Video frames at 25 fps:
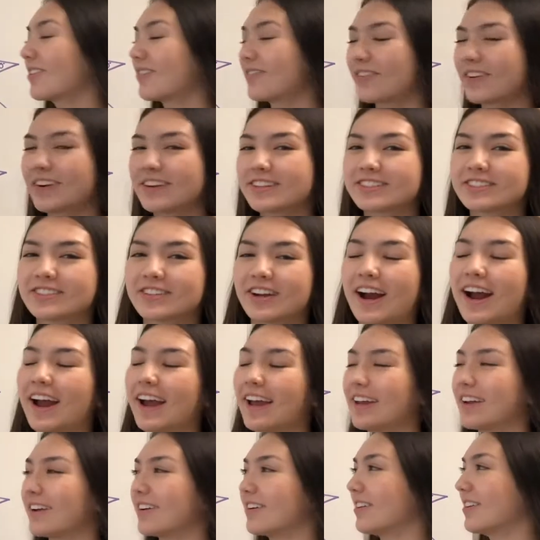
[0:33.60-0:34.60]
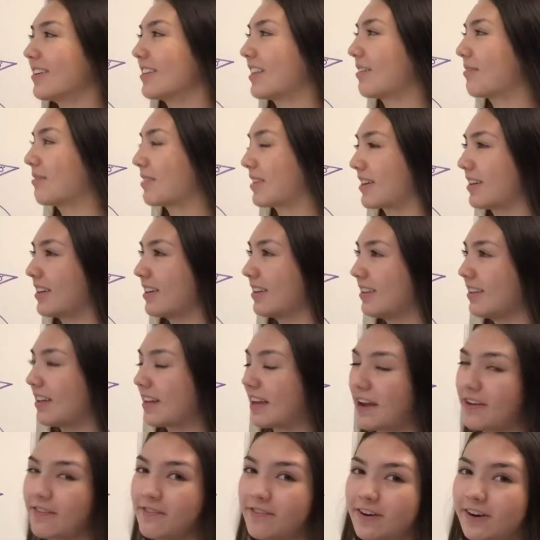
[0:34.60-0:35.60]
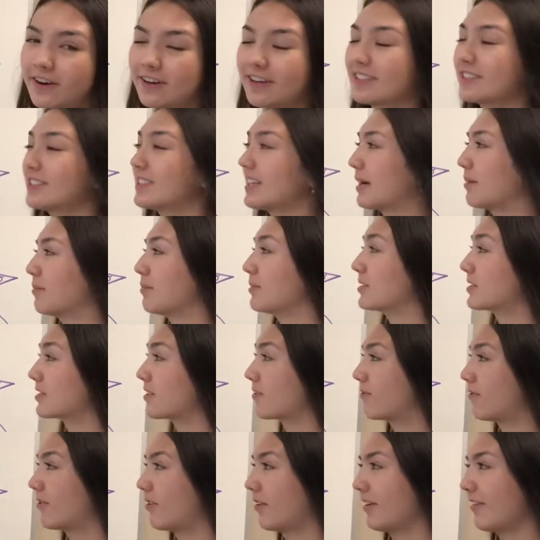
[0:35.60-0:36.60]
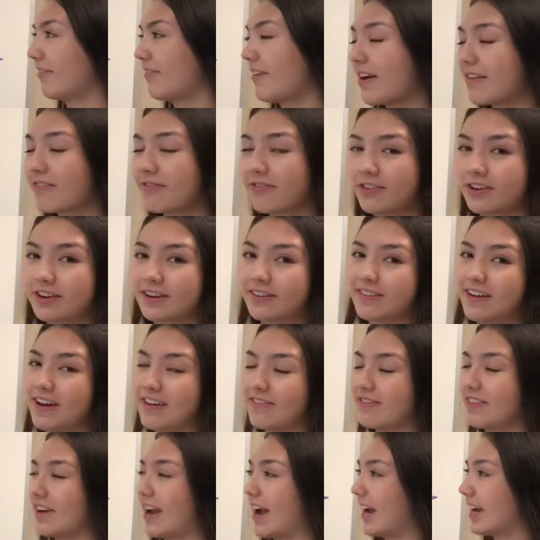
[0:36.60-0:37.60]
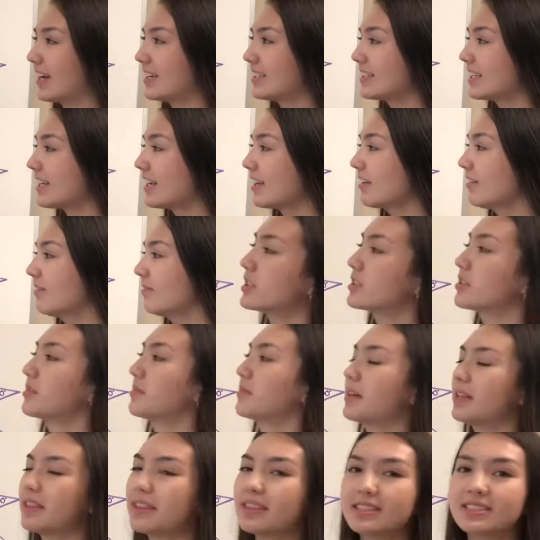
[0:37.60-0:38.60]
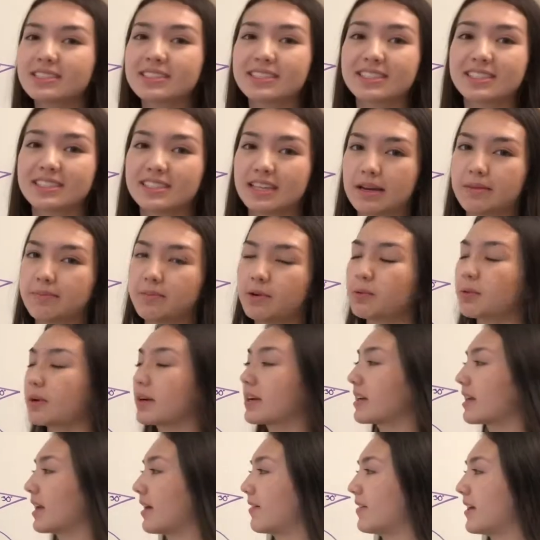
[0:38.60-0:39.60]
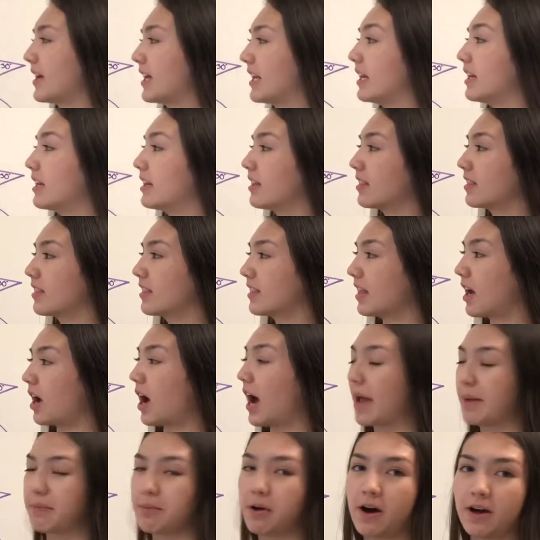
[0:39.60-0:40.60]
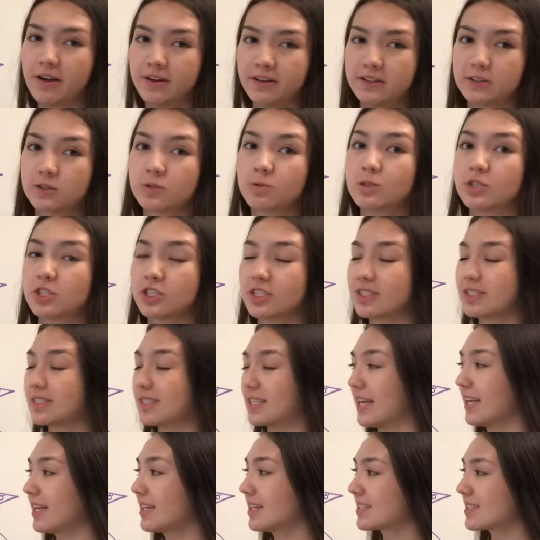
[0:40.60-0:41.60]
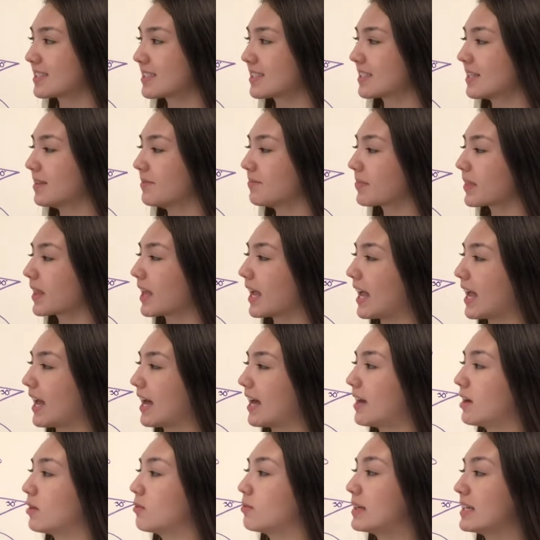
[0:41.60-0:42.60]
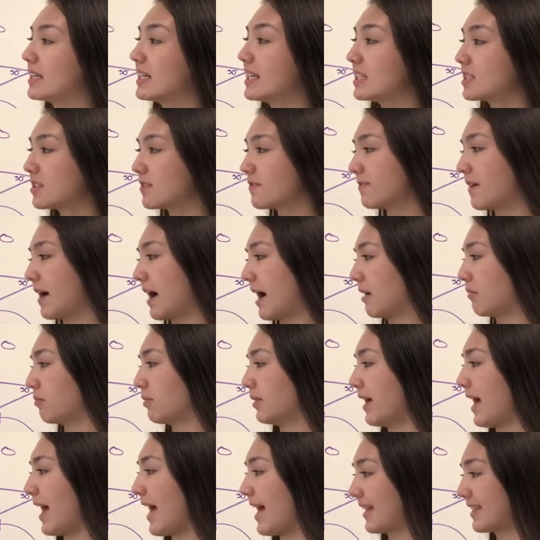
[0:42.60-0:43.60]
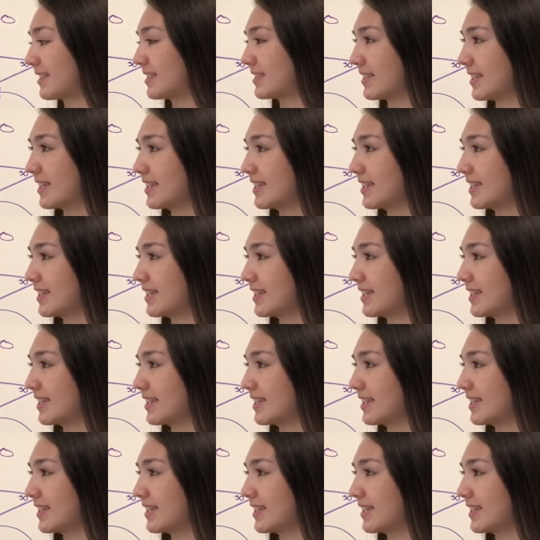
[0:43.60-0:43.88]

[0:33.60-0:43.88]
The first triangle that we're going to look at for an example is the 45, 45, 90. So in this example, we're given the hypotenuse, which is 6, and we need to find what x